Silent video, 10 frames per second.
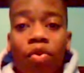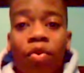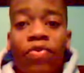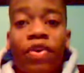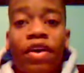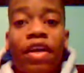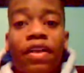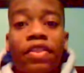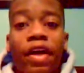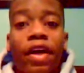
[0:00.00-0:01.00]
We found
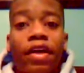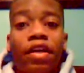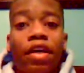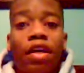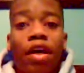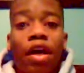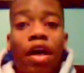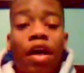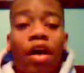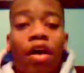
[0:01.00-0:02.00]
out that
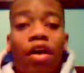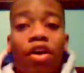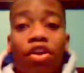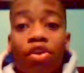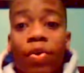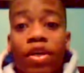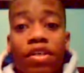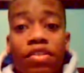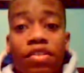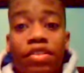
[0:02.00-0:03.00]

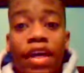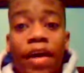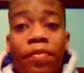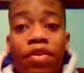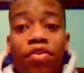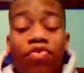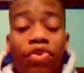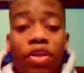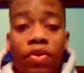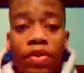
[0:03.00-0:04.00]
earthquakes happen
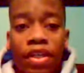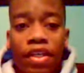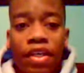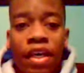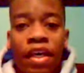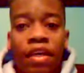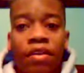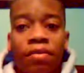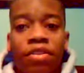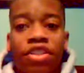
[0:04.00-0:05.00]
frequently
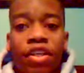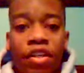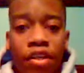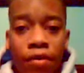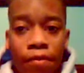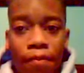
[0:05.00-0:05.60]
in Chile,